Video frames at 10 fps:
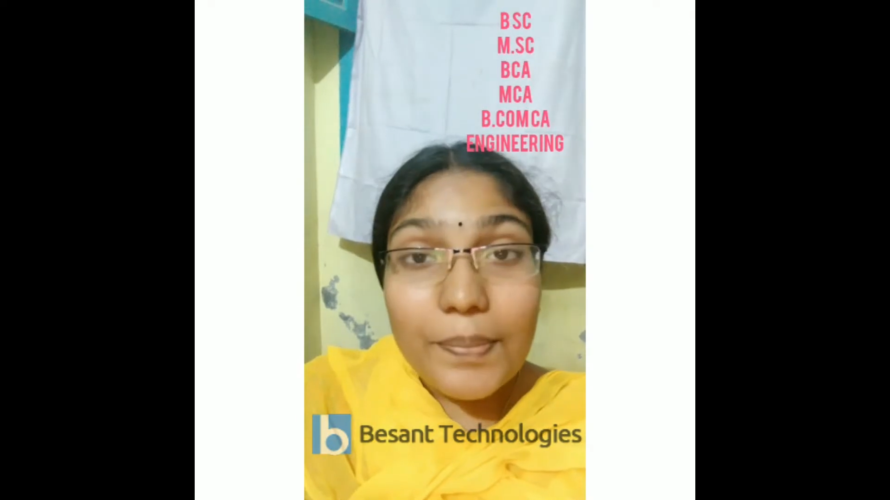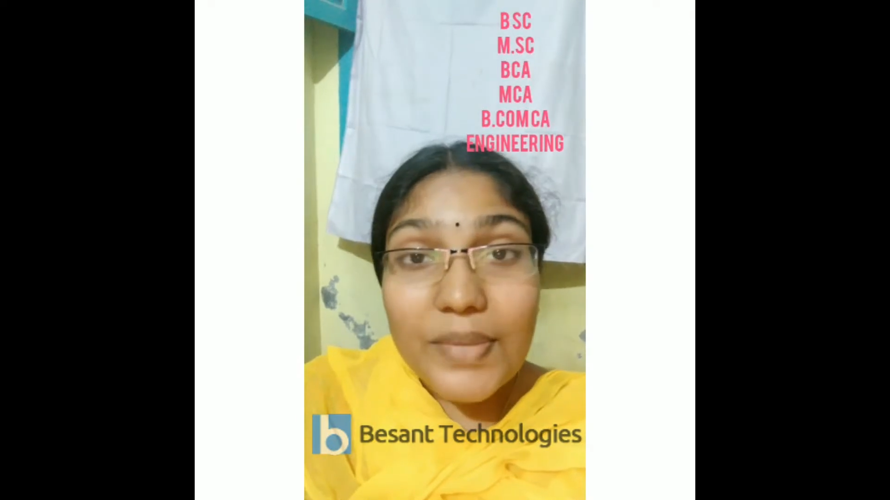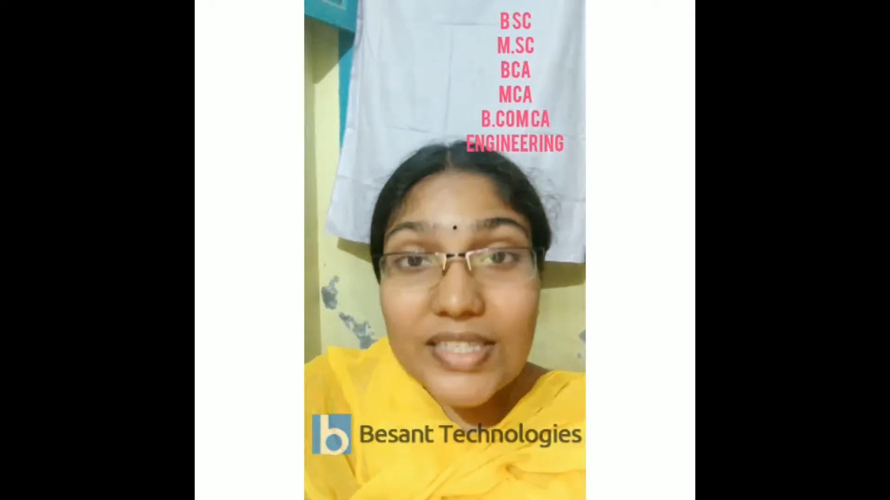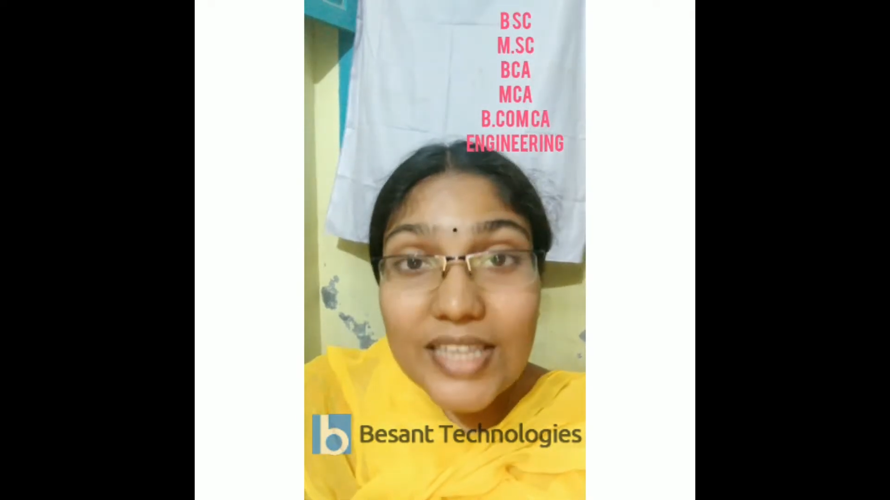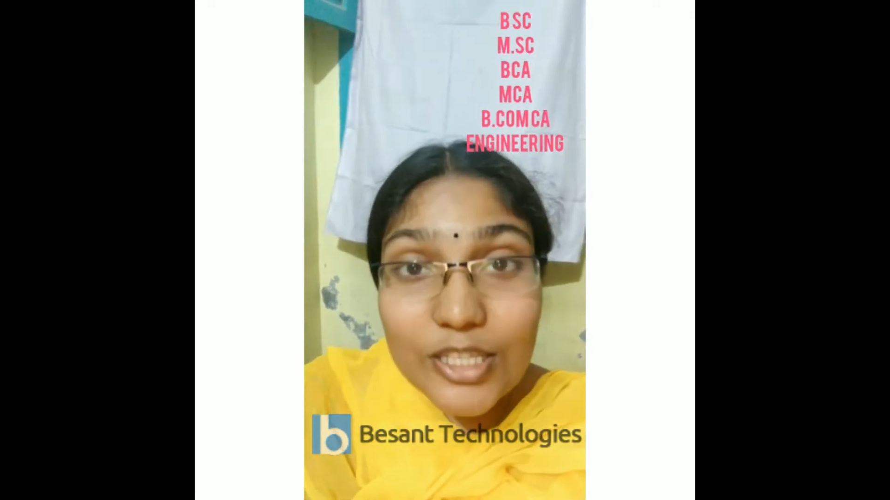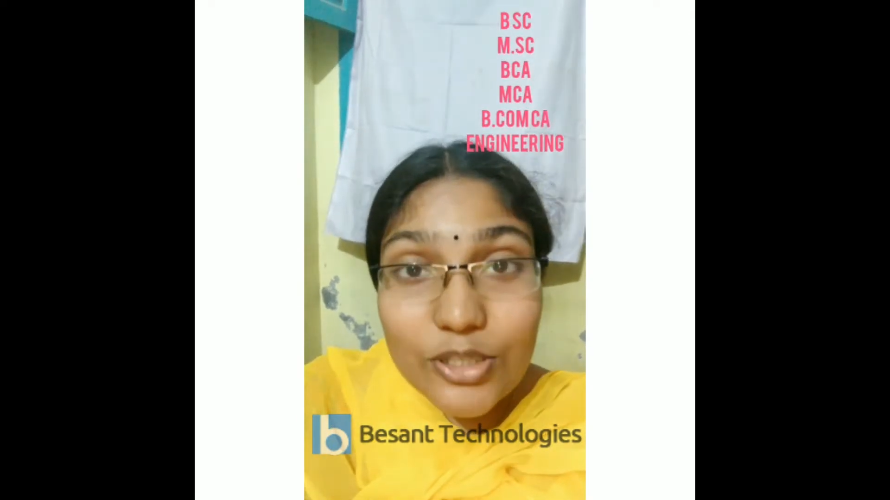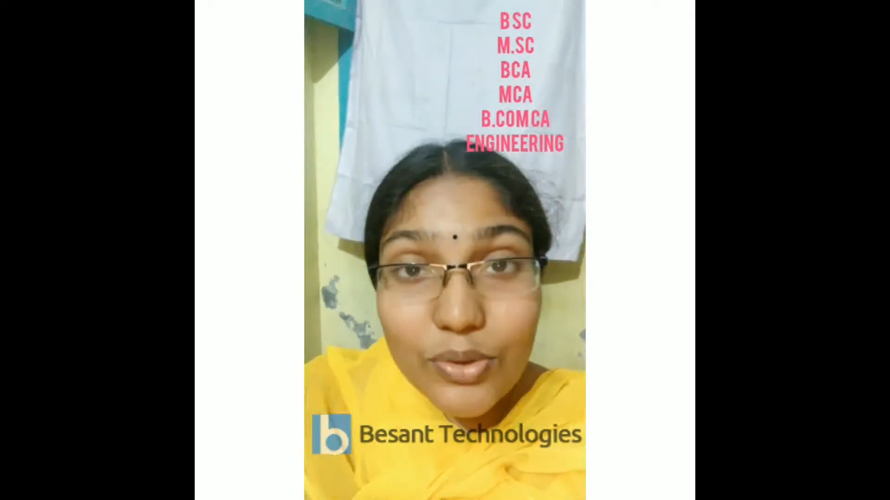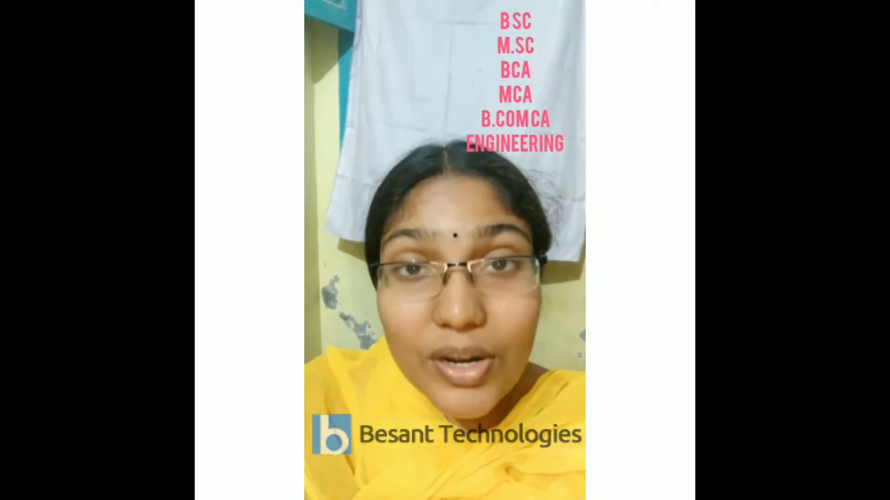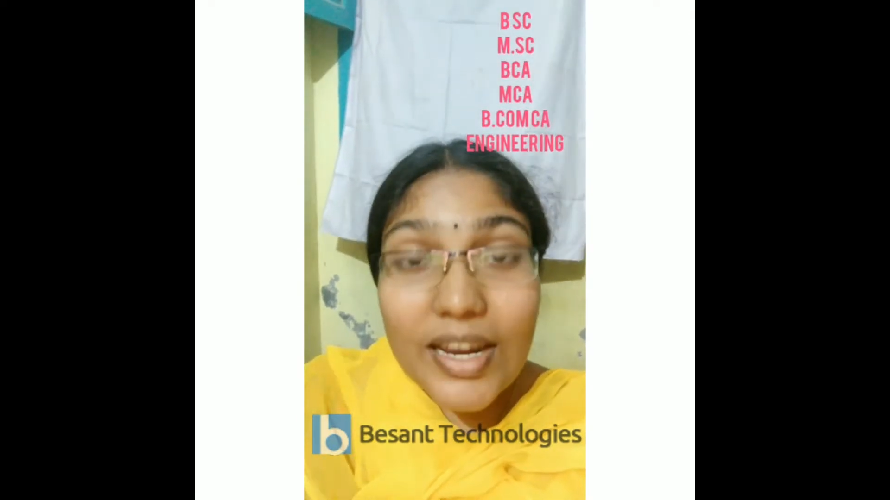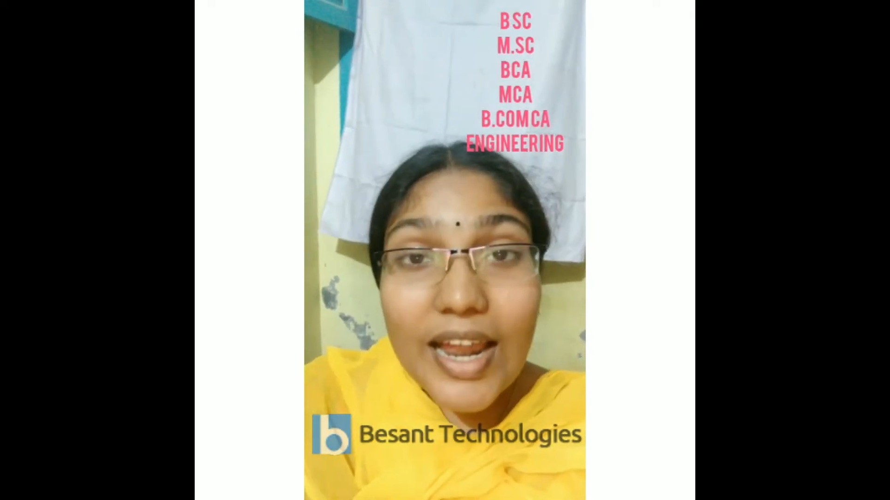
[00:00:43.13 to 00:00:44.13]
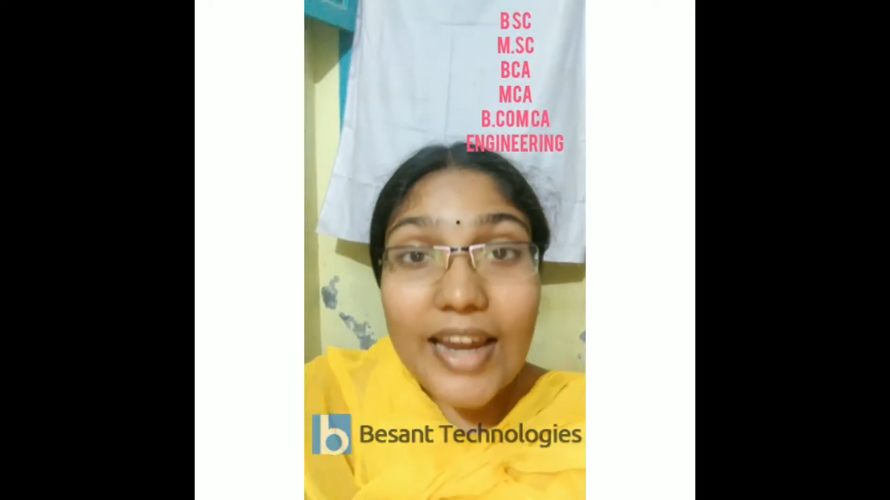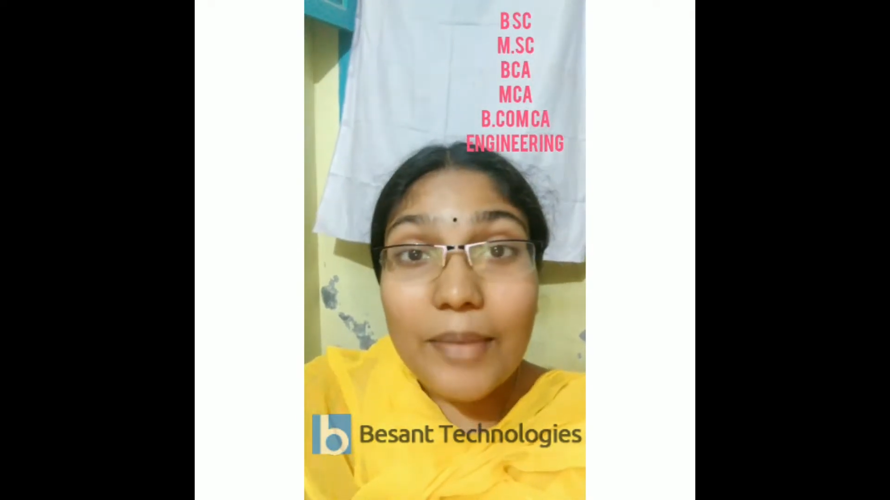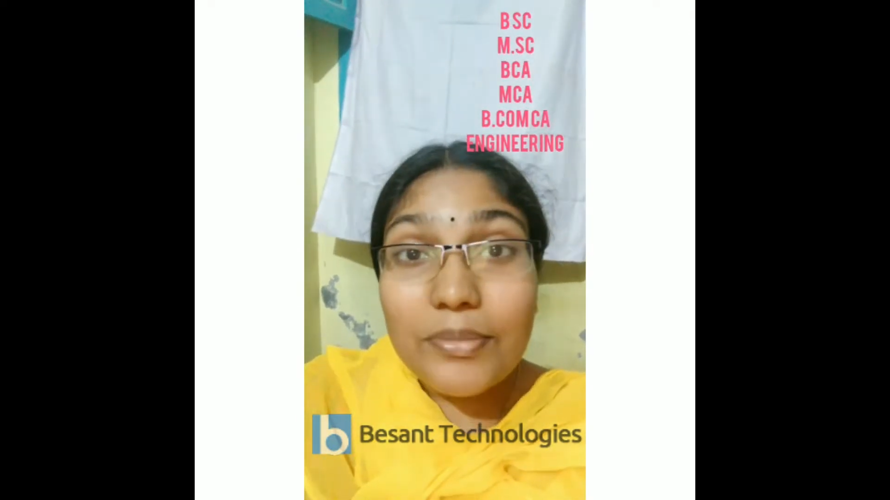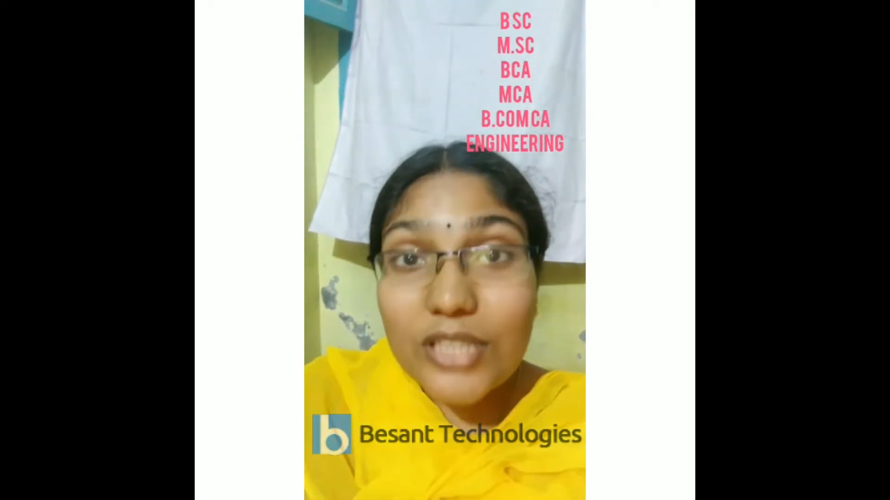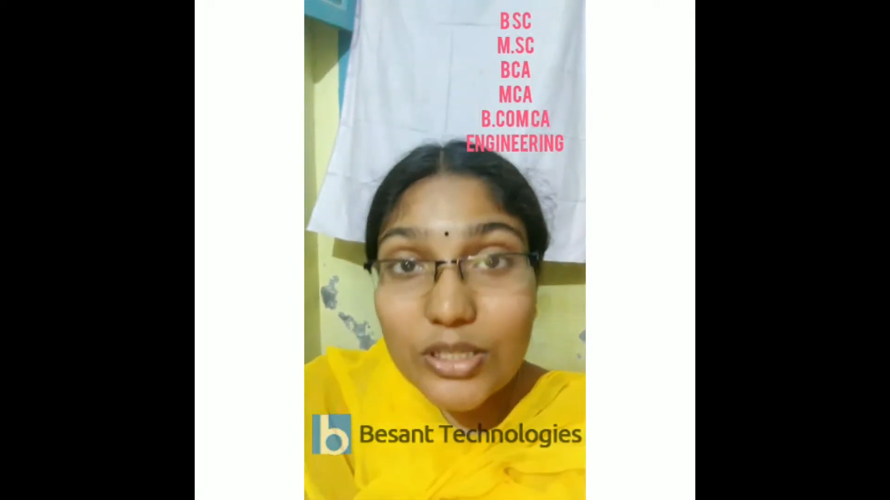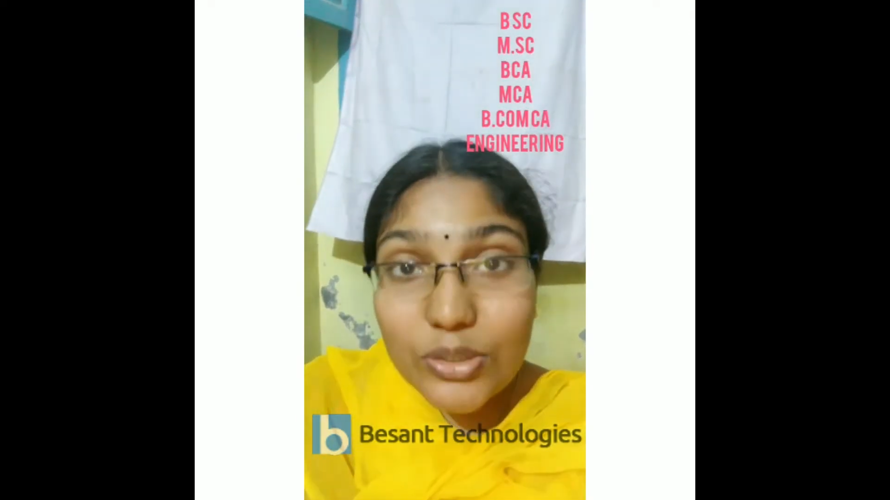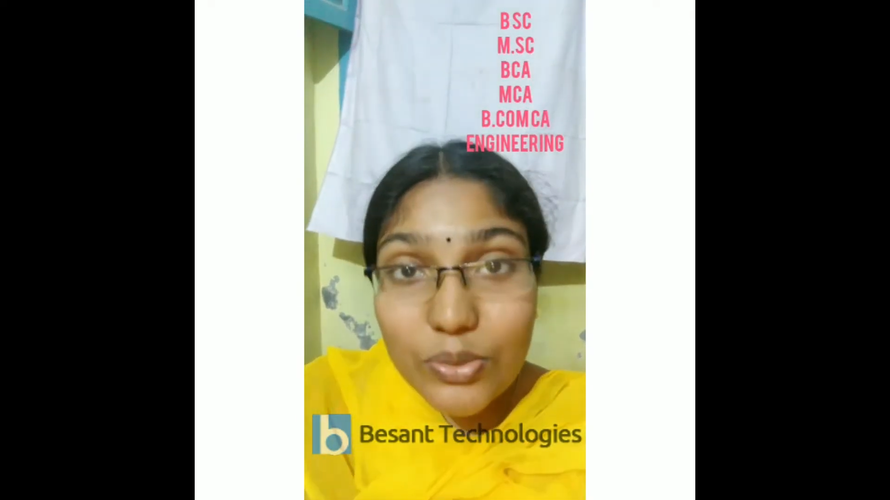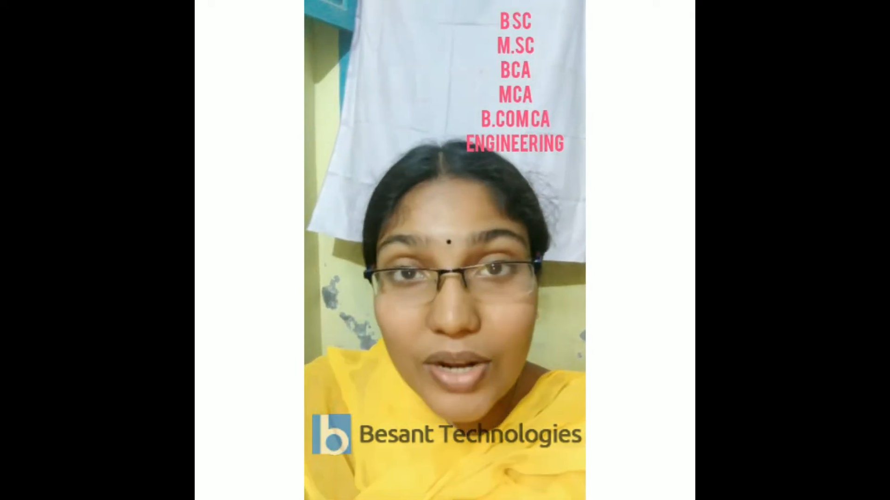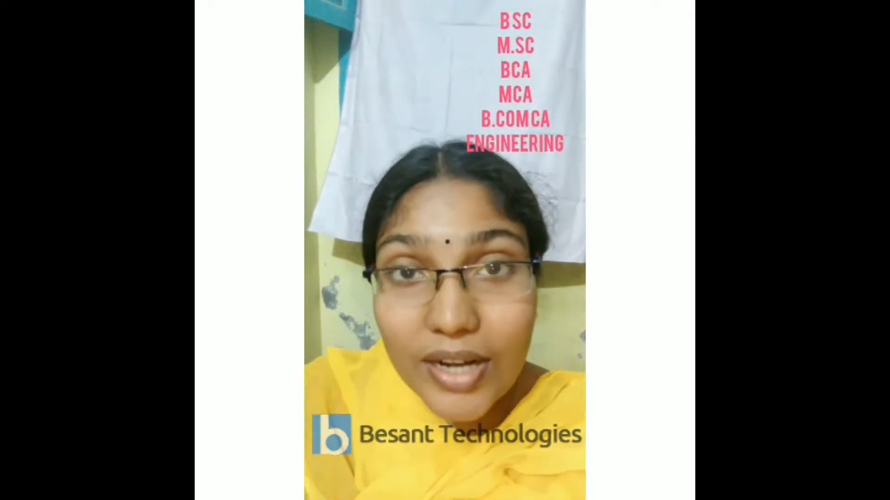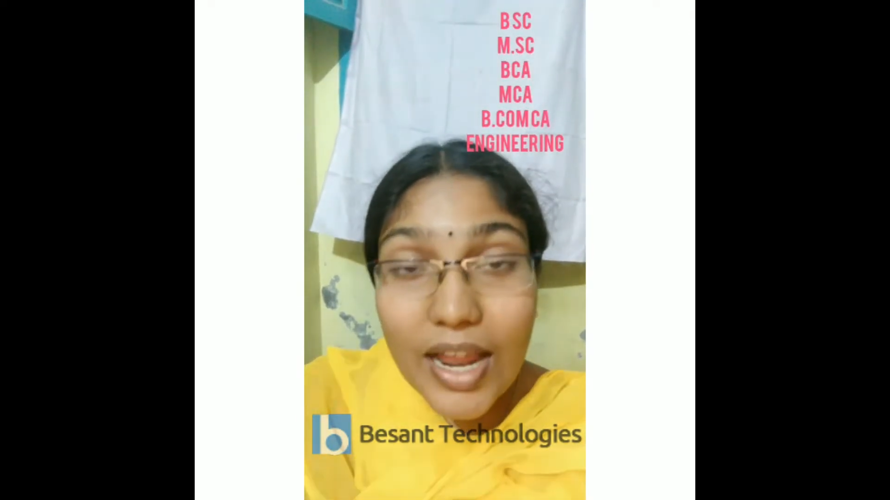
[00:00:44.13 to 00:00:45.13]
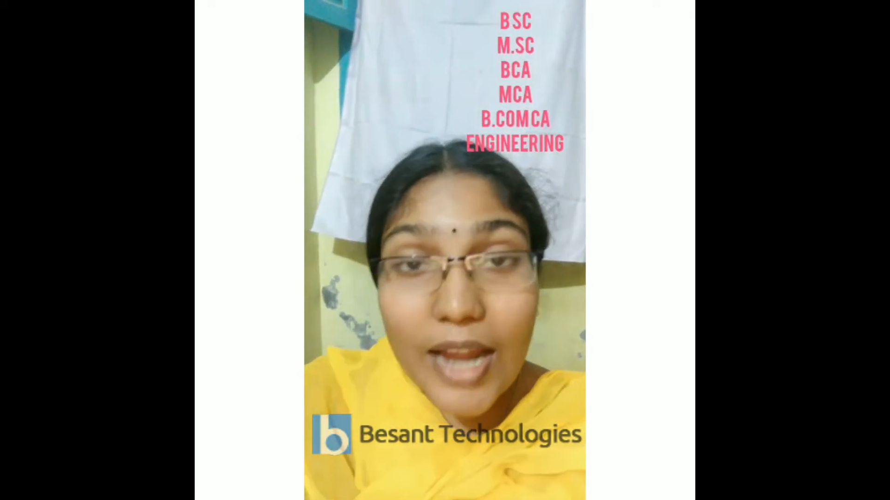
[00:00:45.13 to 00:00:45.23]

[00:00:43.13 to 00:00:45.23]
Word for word: BCA student and MCA student